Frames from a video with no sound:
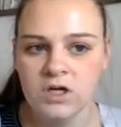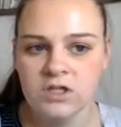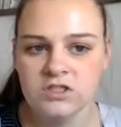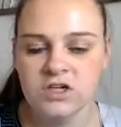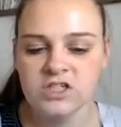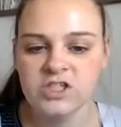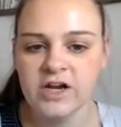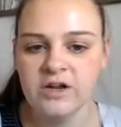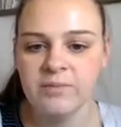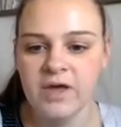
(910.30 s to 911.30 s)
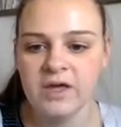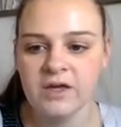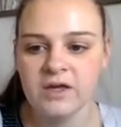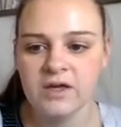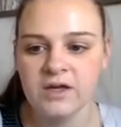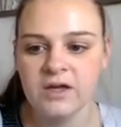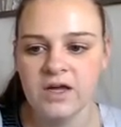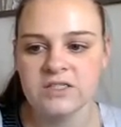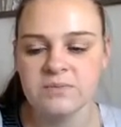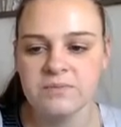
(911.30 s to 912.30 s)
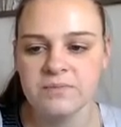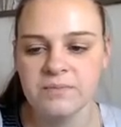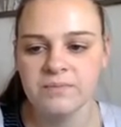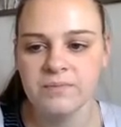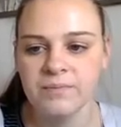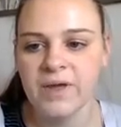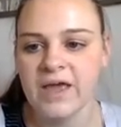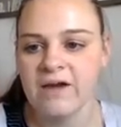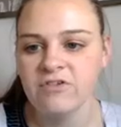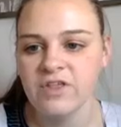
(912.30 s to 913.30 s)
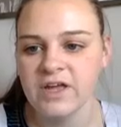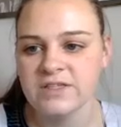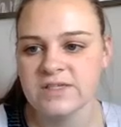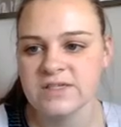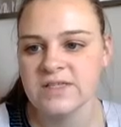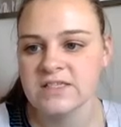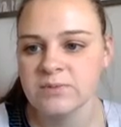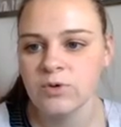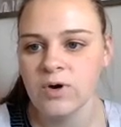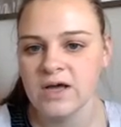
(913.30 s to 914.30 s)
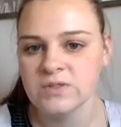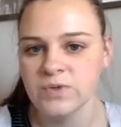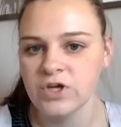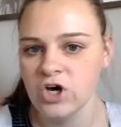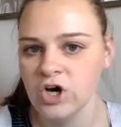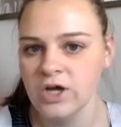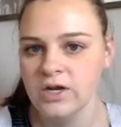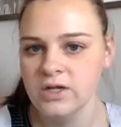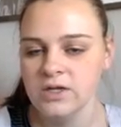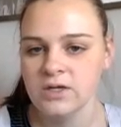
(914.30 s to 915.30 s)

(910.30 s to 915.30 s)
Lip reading: So I tried to make everything as accessible as we could.